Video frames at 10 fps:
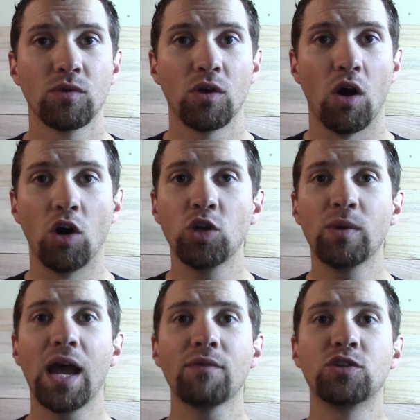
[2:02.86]
all you
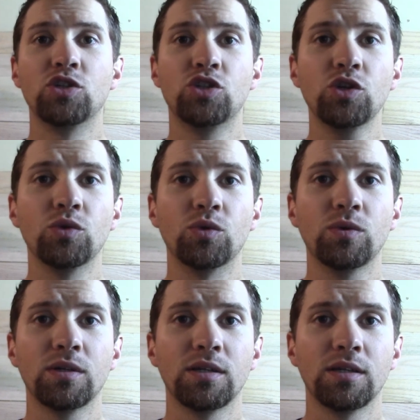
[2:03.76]
would have to do
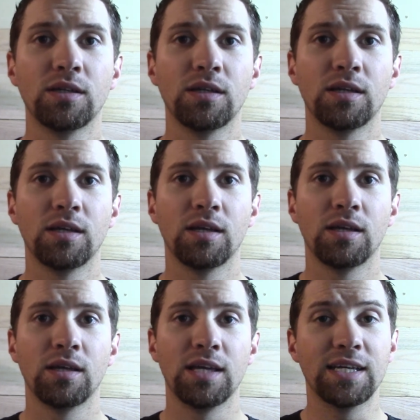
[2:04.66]

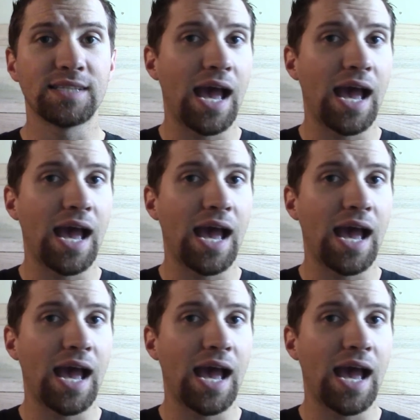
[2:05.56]
is